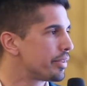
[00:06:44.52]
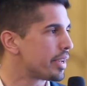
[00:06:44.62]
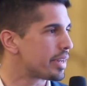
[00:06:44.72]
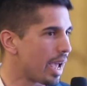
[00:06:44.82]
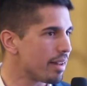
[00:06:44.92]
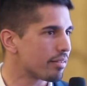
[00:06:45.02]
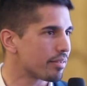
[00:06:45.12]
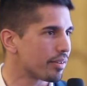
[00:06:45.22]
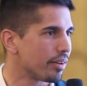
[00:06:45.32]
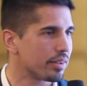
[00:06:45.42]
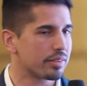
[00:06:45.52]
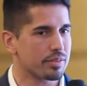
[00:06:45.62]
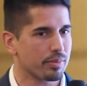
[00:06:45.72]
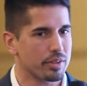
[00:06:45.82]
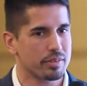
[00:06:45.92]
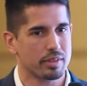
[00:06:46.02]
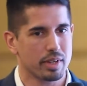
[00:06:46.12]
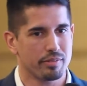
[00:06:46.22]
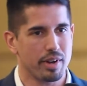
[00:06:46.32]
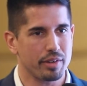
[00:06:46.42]
the tents, of course, this
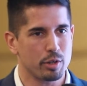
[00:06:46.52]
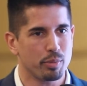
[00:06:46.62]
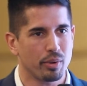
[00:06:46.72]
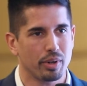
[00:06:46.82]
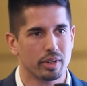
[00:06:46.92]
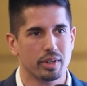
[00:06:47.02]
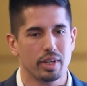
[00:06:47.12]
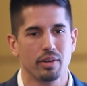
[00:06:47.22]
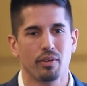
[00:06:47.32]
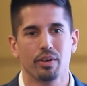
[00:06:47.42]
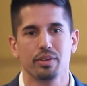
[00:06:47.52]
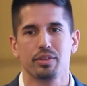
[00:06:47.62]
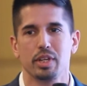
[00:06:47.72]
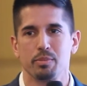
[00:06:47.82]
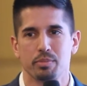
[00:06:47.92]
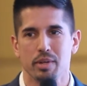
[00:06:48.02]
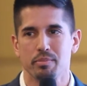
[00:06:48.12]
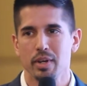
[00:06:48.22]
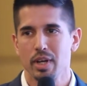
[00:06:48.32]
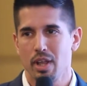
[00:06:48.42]
was very important in order to keep
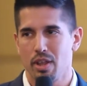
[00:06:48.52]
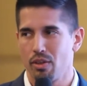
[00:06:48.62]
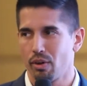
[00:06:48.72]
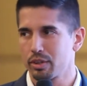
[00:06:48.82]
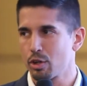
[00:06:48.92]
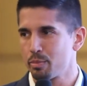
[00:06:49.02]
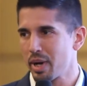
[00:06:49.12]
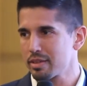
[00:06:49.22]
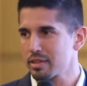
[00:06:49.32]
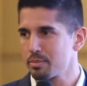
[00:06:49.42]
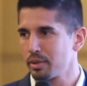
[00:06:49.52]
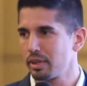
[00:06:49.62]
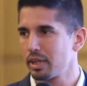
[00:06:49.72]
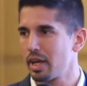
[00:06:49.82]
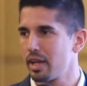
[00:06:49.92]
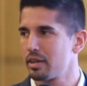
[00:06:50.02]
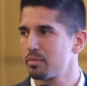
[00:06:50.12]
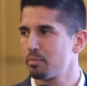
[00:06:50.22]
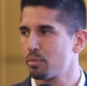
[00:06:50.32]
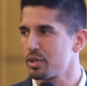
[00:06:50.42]
them non-combustible and
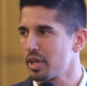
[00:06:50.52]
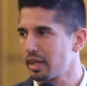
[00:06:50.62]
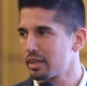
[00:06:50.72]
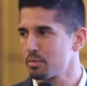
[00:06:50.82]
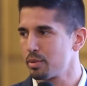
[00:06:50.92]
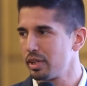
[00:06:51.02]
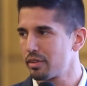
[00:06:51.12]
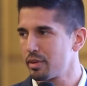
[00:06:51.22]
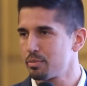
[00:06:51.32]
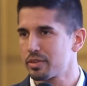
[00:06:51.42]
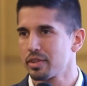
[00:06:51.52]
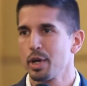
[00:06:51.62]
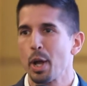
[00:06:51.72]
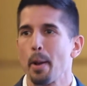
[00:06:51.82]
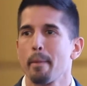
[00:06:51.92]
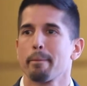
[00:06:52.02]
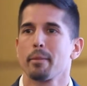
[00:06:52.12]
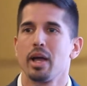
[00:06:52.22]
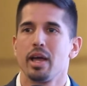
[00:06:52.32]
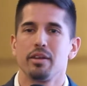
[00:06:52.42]
protect the pilgrims.
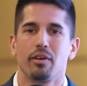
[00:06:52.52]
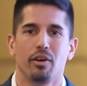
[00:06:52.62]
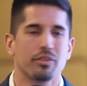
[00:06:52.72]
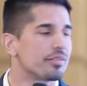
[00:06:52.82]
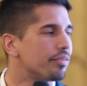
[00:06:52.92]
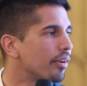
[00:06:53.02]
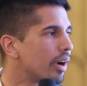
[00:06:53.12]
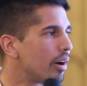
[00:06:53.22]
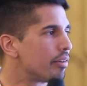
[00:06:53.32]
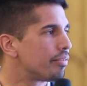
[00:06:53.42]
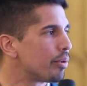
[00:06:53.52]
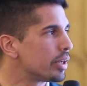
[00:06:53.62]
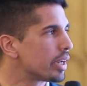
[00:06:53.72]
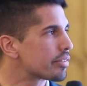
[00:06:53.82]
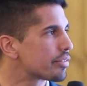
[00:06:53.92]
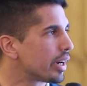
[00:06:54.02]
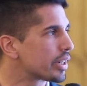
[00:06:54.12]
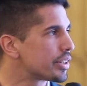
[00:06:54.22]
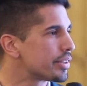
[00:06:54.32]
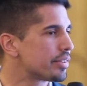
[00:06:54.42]
And also for our folding
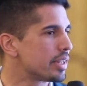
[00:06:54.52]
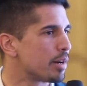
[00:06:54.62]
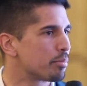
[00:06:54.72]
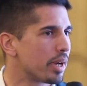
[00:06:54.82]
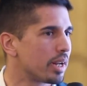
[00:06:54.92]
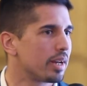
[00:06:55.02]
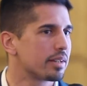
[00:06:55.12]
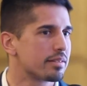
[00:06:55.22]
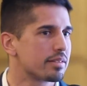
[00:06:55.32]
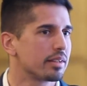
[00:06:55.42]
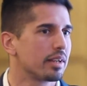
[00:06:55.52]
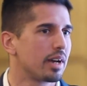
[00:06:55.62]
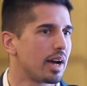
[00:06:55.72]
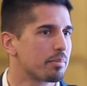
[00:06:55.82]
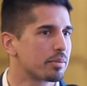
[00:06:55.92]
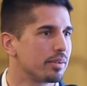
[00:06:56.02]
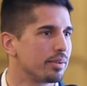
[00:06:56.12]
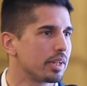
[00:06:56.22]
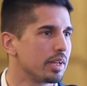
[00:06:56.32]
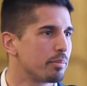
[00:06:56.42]
structures, the umbrella, this is
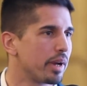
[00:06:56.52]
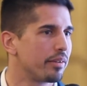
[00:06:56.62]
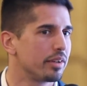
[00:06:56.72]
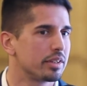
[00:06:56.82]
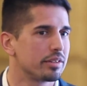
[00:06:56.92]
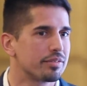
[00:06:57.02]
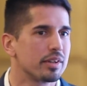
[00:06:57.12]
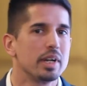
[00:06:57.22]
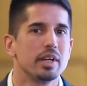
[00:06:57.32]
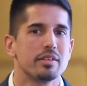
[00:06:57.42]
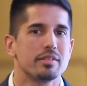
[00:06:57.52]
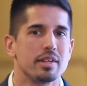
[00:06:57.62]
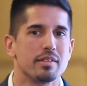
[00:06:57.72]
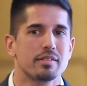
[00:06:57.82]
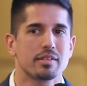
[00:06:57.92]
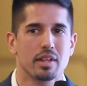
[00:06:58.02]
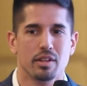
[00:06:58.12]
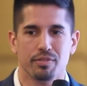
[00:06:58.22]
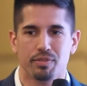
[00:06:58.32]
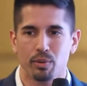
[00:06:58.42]
absolutely imperative, since
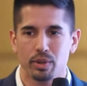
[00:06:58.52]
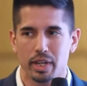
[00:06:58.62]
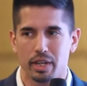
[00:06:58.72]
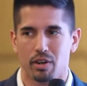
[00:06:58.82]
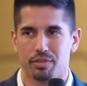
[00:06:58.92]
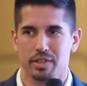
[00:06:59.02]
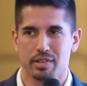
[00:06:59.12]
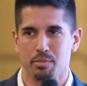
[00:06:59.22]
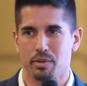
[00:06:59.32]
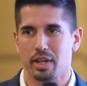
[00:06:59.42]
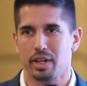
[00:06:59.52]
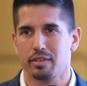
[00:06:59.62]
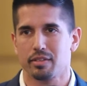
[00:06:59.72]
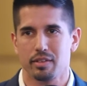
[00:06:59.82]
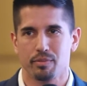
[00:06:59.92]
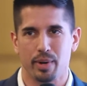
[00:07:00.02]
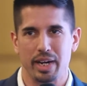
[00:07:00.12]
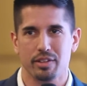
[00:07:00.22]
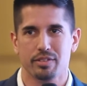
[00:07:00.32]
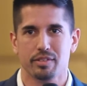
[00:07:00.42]
the folding of these umbrellas
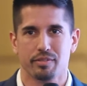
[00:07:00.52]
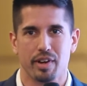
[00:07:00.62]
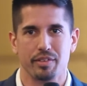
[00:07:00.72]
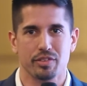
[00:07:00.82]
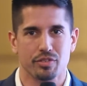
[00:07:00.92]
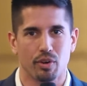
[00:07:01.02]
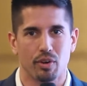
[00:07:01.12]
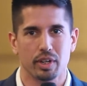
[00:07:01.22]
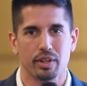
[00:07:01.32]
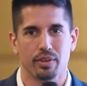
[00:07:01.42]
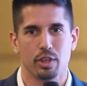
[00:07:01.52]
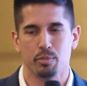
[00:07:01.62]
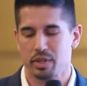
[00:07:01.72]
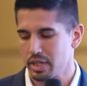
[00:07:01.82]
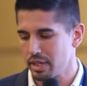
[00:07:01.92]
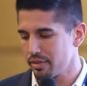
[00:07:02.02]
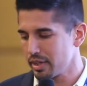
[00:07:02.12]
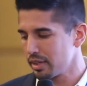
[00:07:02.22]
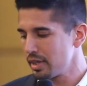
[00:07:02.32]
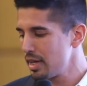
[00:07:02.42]
wears very strongly on the
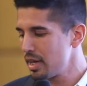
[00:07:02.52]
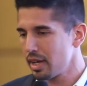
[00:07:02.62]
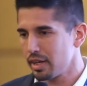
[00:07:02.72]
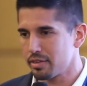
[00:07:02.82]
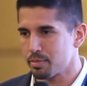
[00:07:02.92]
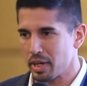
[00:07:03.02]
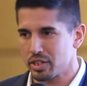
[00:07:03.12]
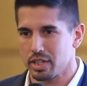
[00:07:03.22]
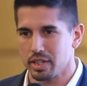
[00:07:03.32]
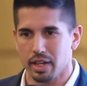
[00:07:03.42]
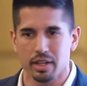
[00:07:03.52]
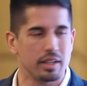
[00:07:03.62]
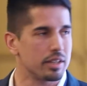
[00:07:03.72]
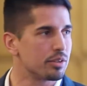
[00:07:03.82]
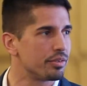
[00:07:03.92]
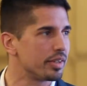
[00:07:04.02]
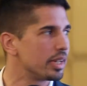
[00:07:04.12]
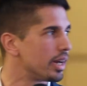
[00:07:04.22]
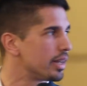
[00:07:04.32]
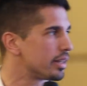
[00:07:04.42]
material, especially then in
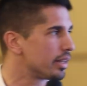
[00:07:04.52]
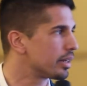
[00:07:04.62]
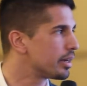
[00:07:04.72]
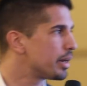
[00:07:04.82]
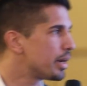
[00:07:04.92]
UV lighting.